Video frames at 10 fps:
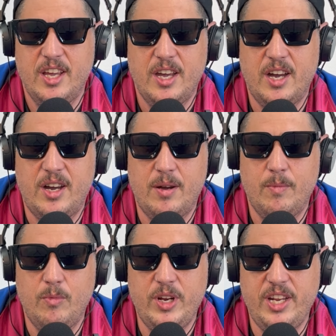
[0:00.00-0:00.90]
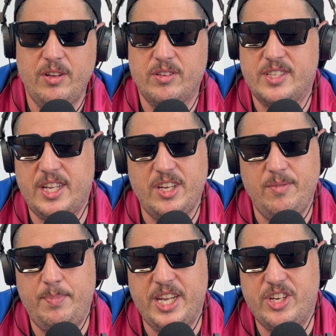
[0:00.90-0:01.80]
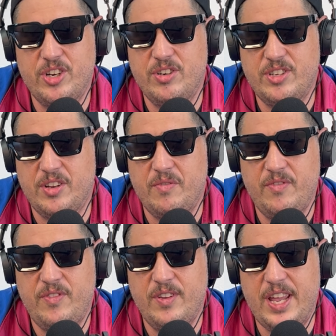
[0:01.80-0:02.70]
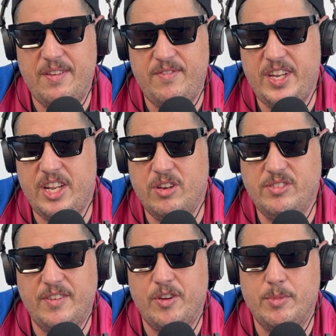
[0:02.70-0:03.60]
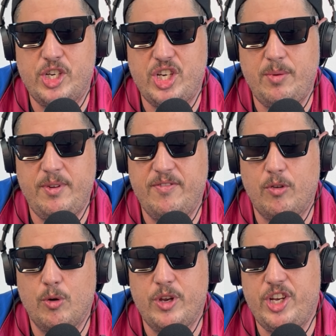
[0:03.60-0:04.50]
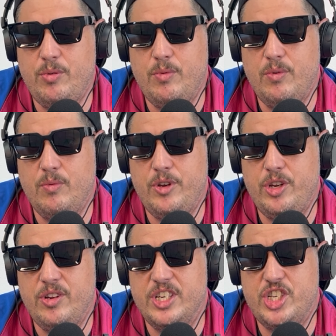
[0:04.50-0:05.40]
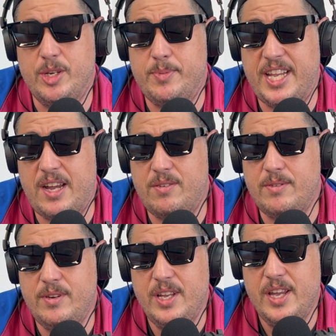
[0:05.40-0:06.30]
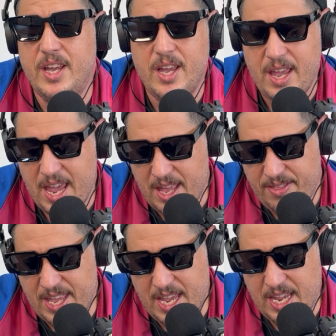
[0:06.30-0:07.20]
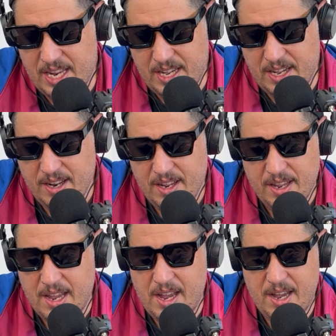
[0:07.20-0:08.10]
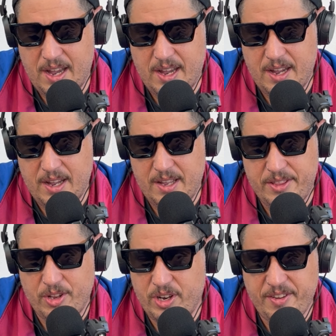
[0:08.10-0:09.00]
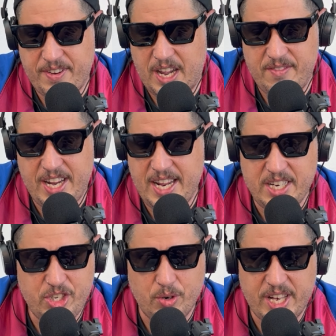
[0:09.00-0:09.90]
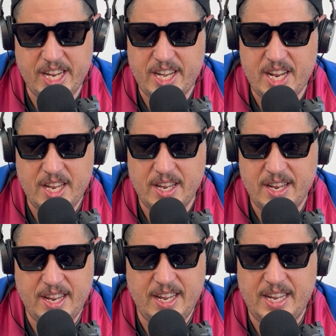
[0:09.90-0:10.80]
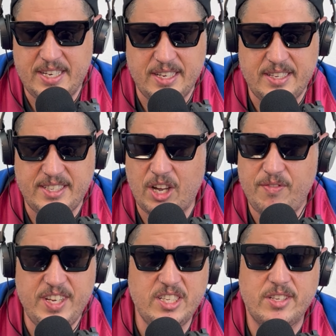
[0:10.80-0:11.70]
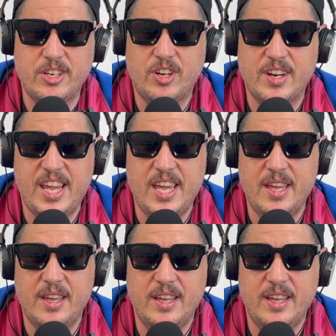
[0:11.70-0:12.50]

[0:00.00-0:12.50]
We'll send you pictures and videos of your machine before it ships out. And then 35 days, you'll get it. It's a self-install kit.